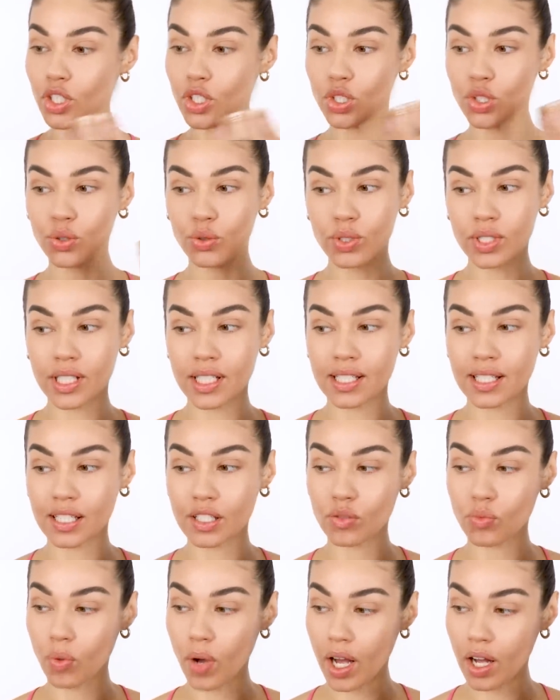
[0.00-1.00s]
use this
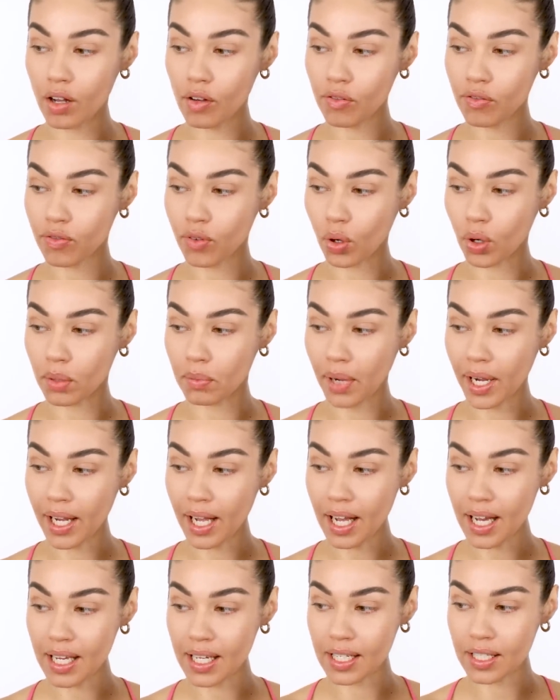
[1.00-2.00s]
as well for my
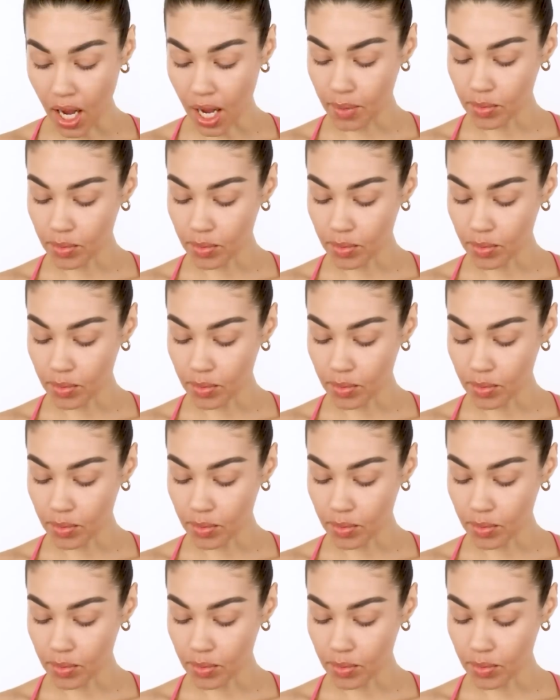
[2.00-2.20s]
eyes.